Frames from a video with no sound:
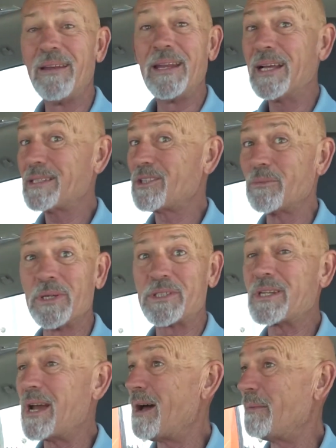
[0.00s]
not so
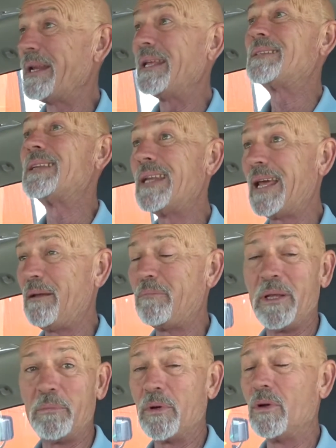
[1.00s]
much comedy today,
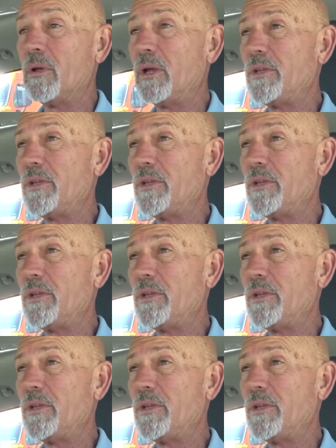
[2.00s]
people.